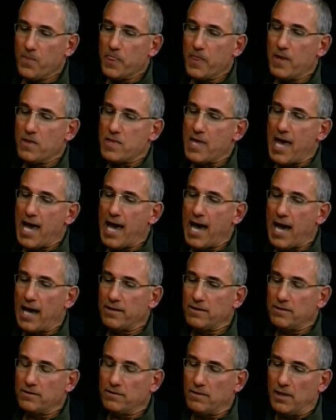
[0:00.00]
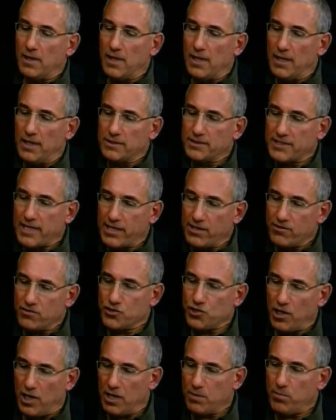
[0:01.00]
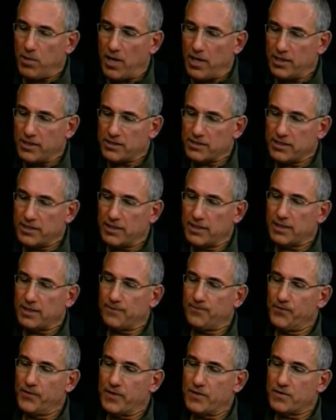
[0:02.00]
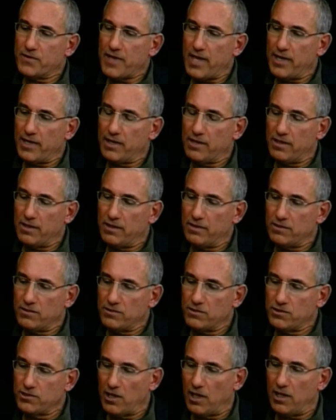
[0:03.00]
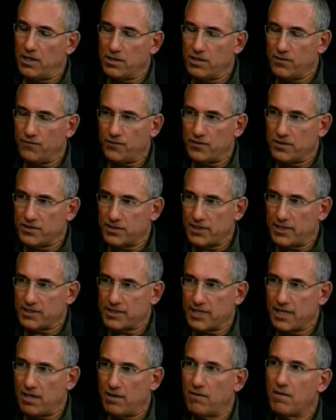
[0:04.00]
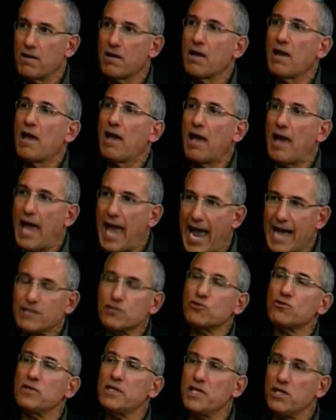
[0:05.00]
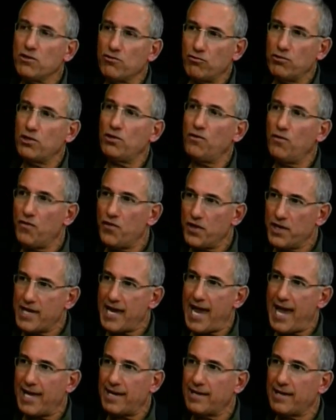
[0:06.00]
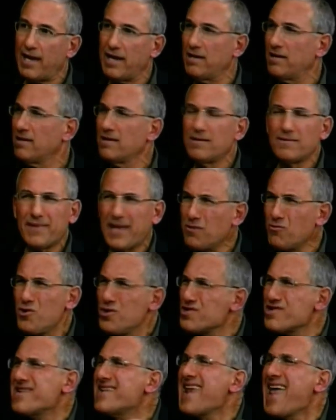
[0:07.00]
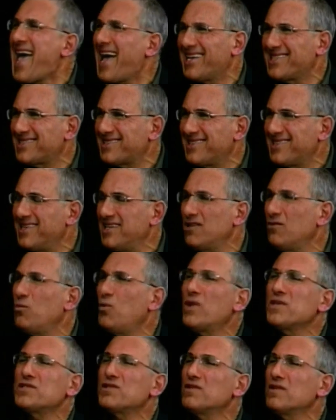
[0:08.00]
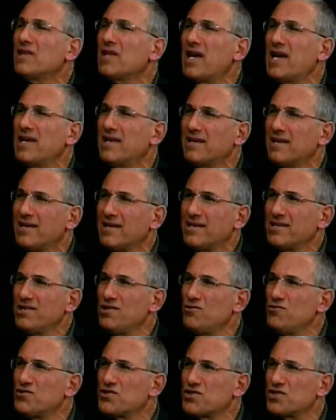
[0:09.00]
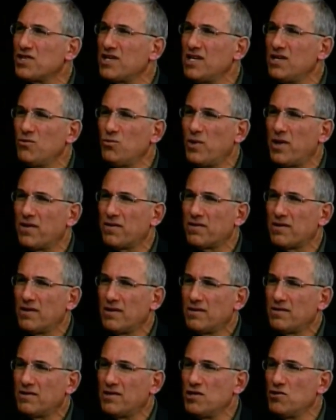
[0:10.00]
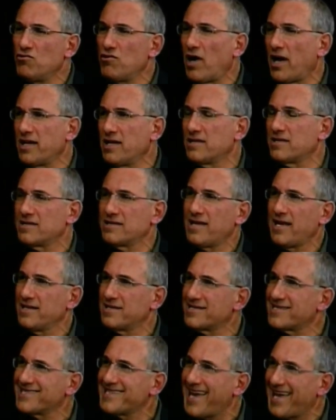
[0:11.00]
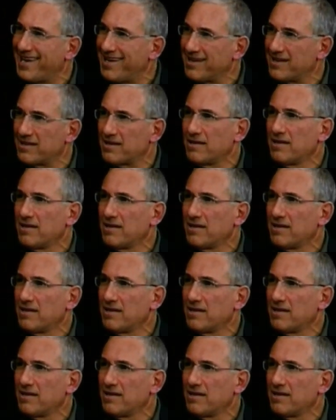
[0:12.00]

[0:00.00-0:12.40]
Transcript: that uh, Senator John Bonacic, Senator John DiFrancesco actually grilled the candidate. They weren't nasty. It wasn't like you see with the United States Senate